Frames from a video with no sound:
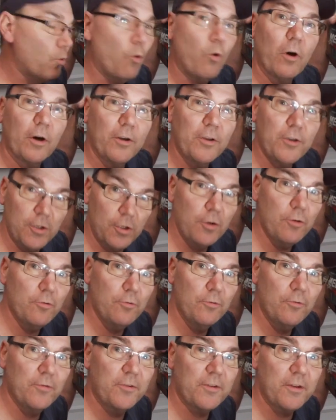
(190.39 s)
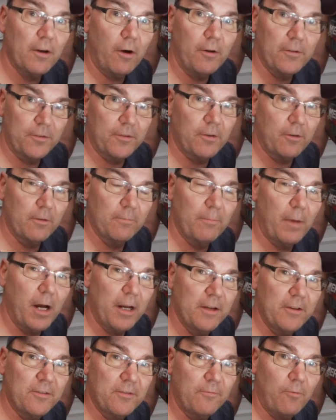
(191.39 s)
or used on certain
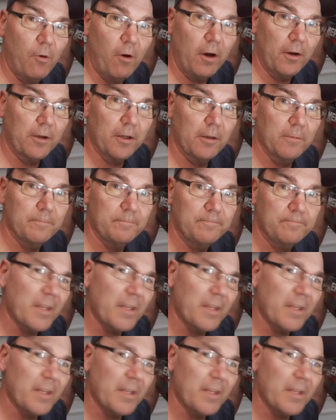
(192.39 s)
bodies of water.